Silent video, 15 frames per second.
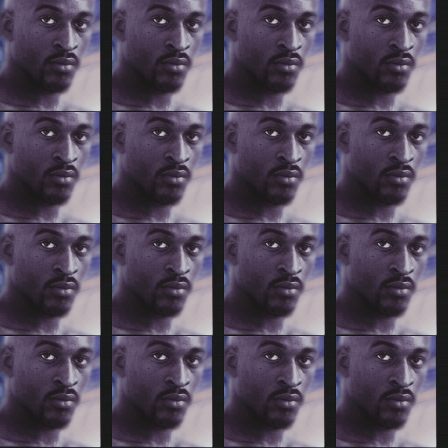
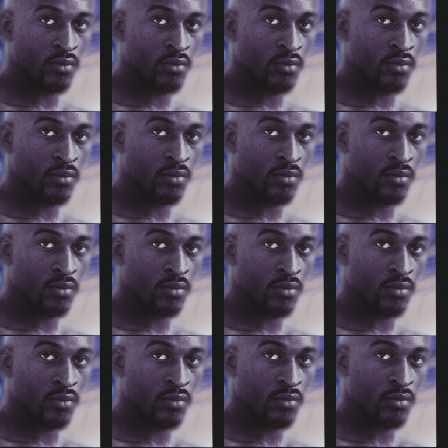
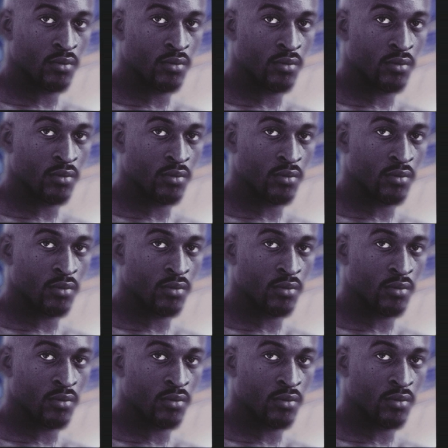
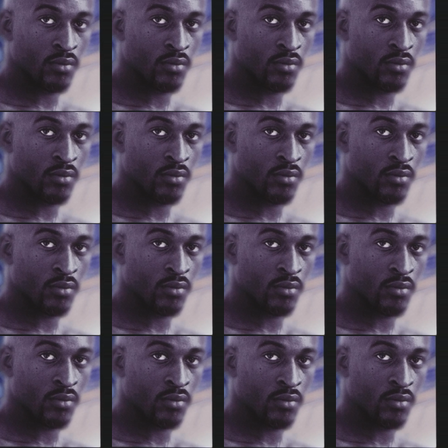
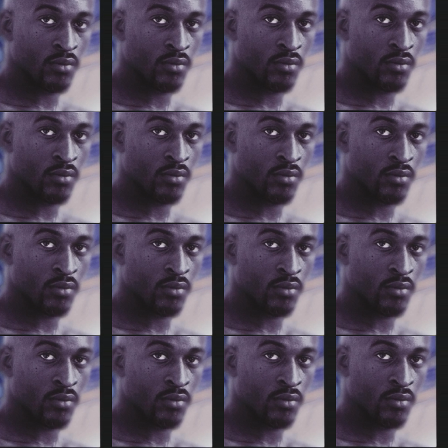
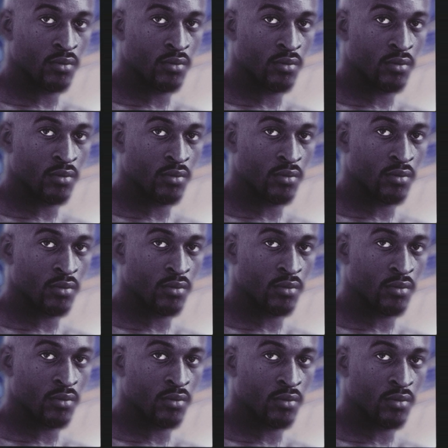
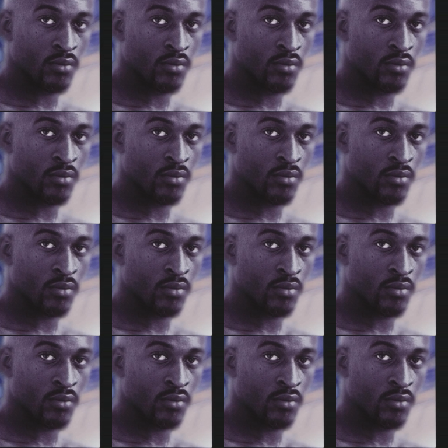(silent)